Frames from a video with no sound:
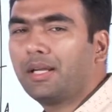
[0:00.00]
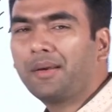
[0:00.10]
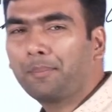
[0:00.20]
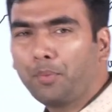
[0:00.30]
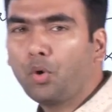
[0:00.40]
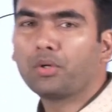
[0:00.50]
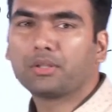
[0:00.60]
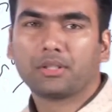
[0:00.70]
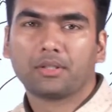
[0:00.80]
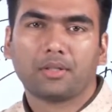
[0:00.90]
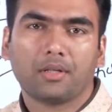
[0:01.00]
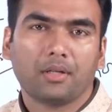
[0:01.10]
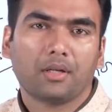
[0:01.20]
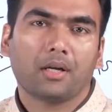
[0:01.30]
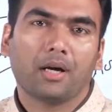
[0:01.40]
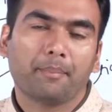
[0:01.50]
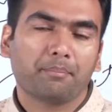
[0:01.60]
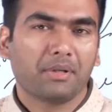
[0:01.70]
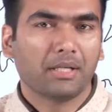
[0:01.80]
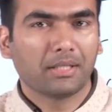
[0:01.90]
in both
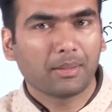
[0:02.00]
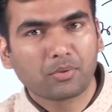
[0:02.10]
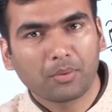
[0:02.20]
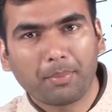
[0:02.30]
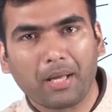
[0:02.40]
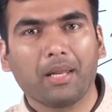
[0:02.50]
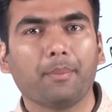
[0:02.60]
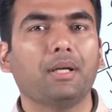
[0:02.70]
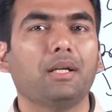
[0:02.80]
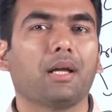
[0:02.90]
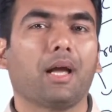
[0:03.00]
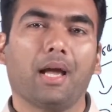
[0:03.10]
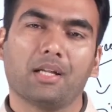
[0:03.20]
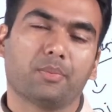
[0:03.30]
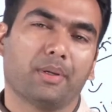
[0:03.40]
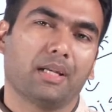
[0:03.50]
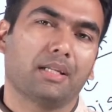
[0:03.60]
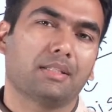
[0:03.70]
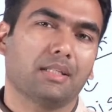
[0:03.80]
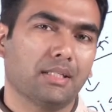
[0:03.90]
in terms of parliament as well
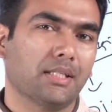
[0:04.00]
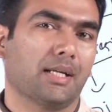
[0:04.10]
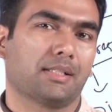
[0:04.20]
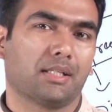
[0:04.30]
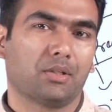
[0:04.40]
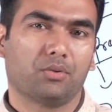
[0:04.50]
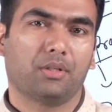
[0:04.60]
as in executive.